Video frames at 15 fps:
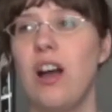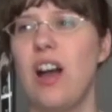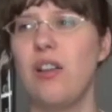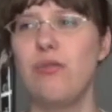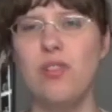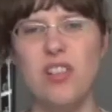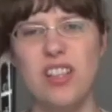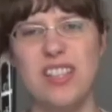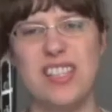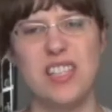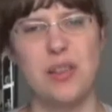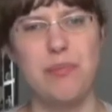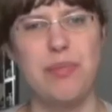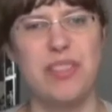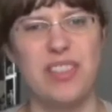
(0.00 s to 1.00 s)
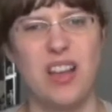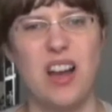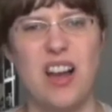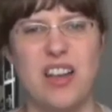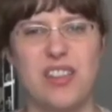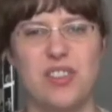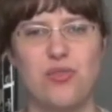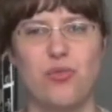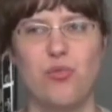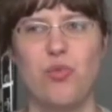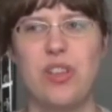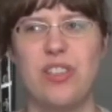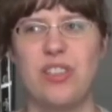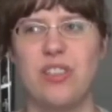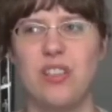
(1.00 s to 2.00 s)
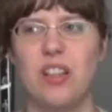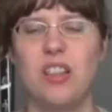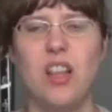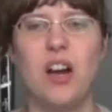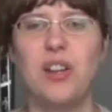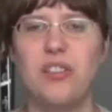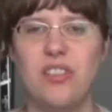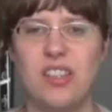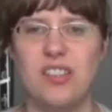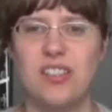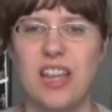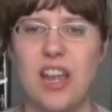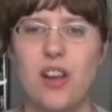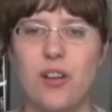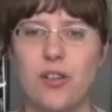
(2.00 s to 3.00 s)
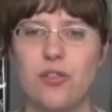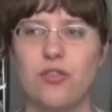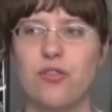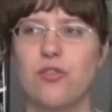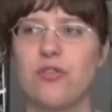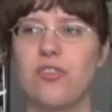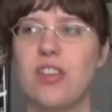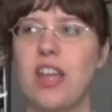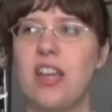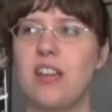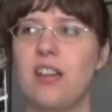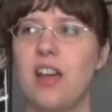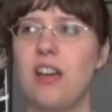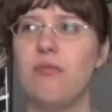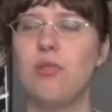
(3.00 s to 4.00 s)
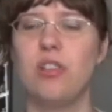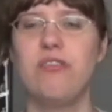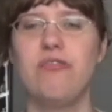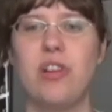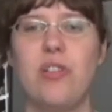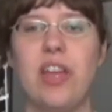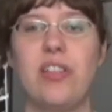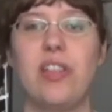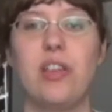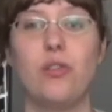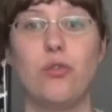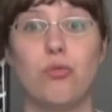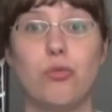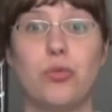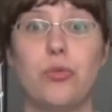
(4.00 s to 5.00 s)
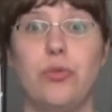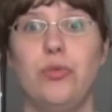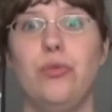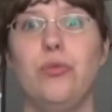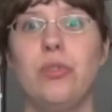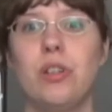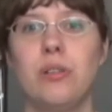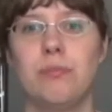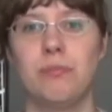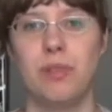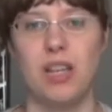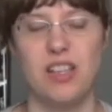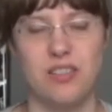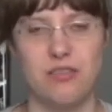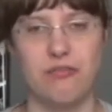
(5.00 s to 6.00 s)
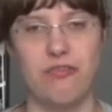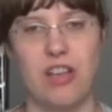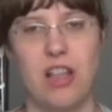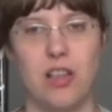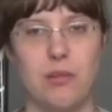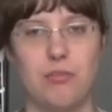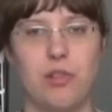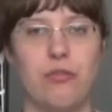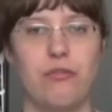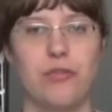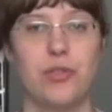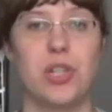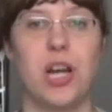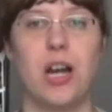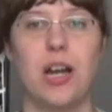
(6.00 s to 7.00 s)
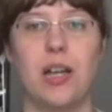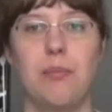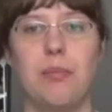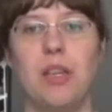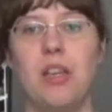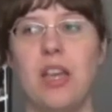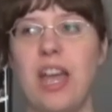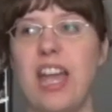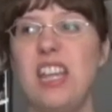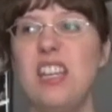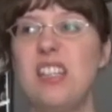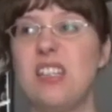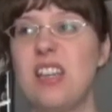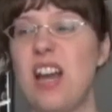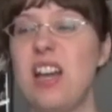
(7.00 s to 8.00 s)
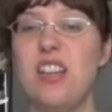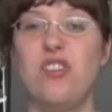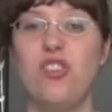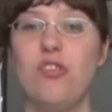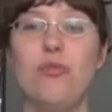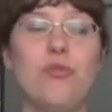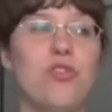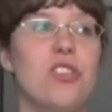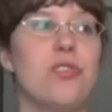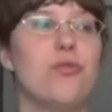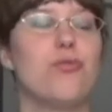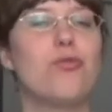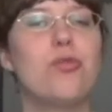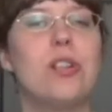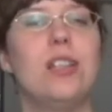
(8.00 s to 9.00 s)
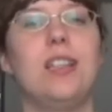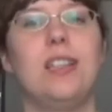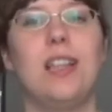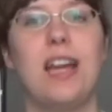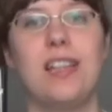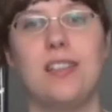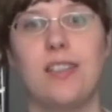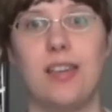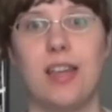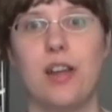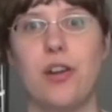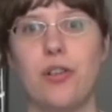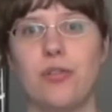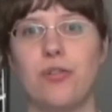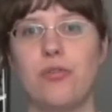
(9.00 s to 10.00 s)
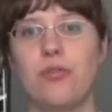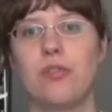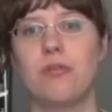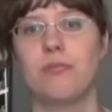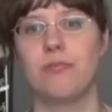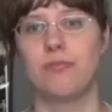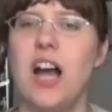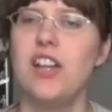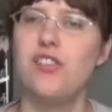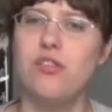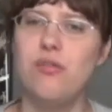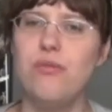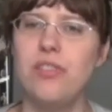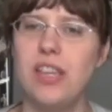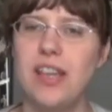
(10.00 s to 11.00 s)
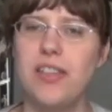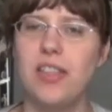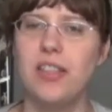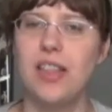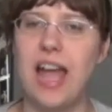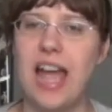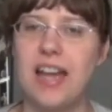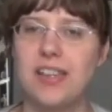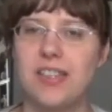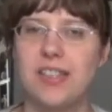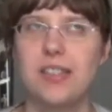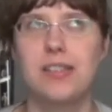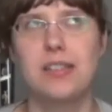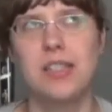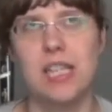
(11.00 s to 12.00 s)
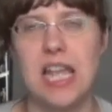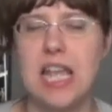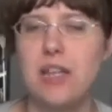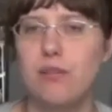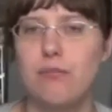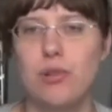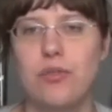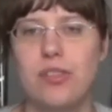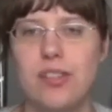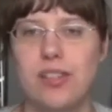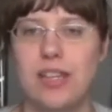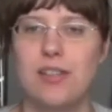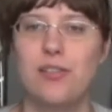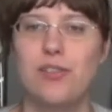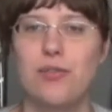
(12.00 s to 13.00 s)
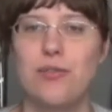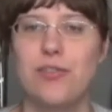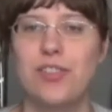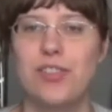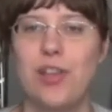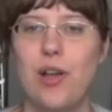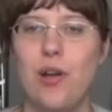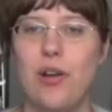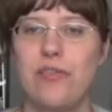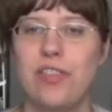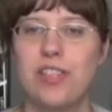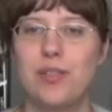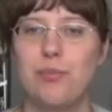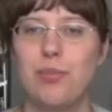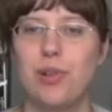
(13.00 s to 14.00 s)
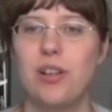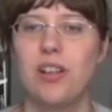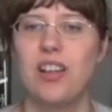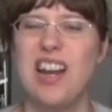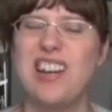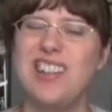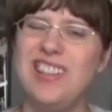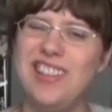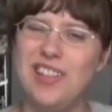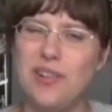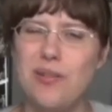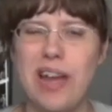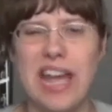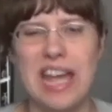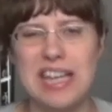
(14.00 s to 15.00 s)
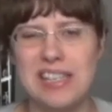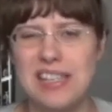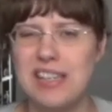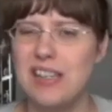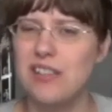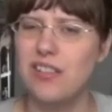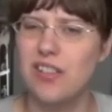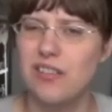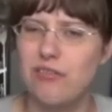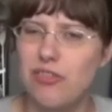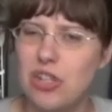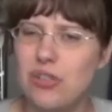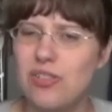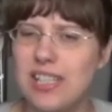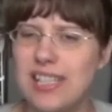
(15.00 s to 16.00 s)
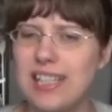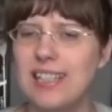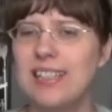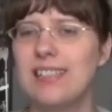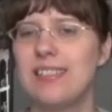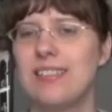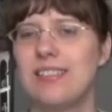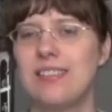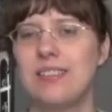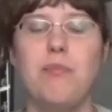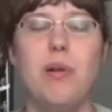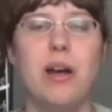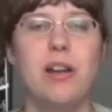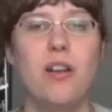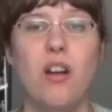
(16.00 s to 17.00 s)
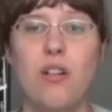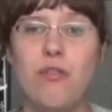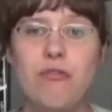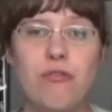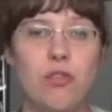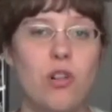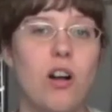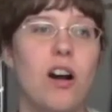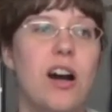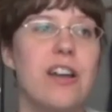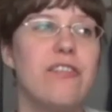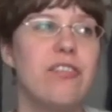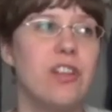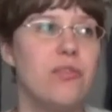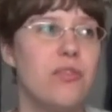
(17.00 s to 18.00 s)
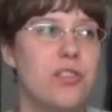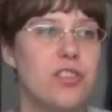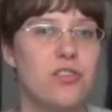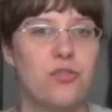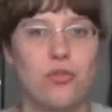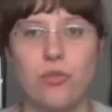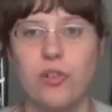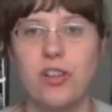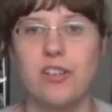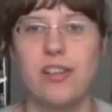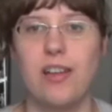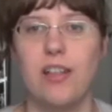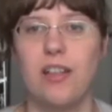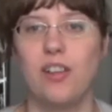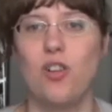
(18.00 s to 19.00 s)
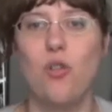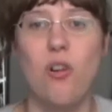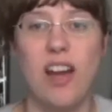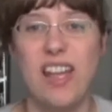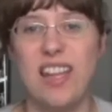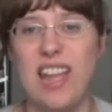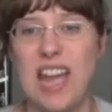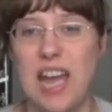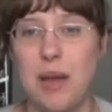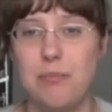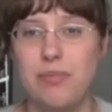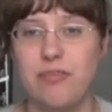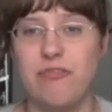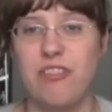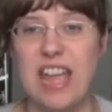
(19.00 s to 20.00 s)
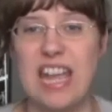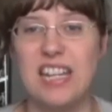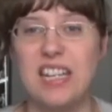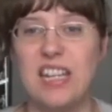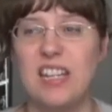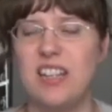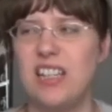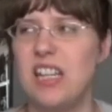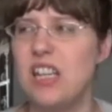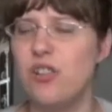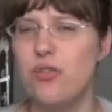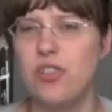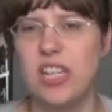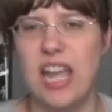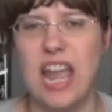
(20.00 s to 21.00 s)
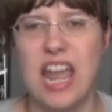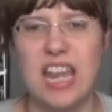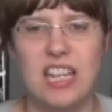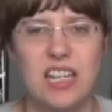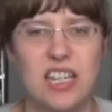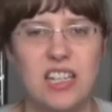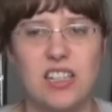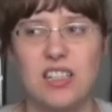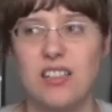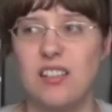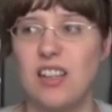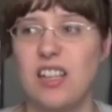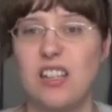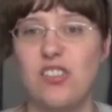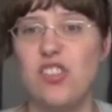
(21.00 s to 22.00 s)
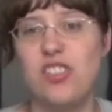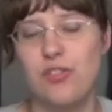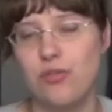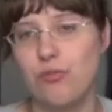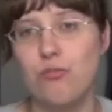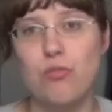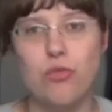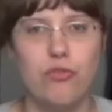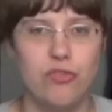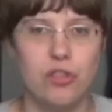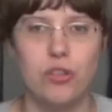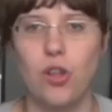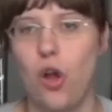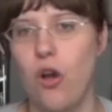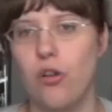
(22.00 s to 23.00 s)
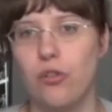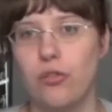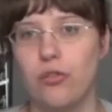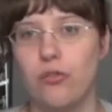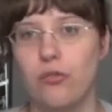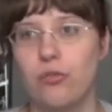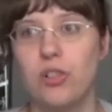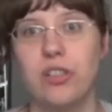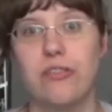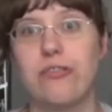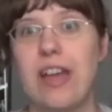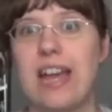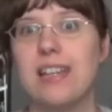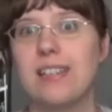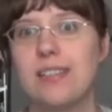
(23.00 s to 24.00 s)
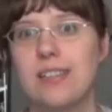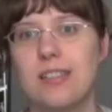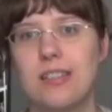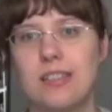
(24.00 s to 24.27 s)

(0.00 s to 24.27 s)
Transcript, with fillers: I really sympathized with a lot of these characters, and I really felt like they grew and developed over time. And I, in general, just really liked the characters. I do think the last ten percent or so of this book got a little hectic and confusing, but overall I found the storytelling quite captivating and entertaining, and, and it just moved along really fast.